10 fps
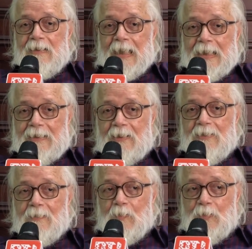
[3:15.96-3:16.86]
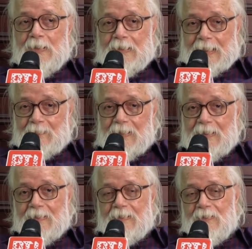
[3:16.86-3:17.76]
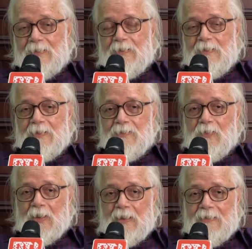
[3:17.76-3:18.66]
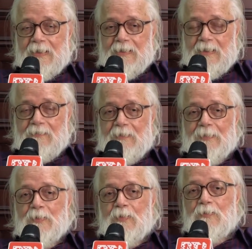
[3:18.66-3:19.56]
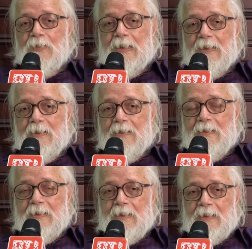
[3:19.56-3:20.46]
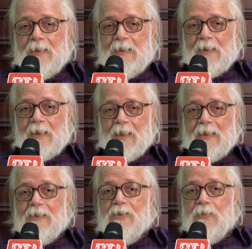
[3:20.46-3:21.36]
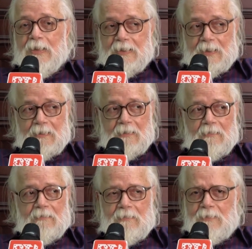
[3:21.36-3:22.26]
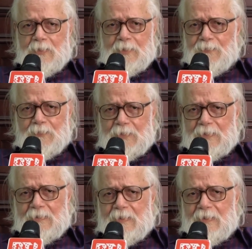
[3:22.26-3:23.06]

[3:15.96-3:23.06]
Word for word: landing on the moon, namely the so-called success, will be known only on August 23rd or 24th.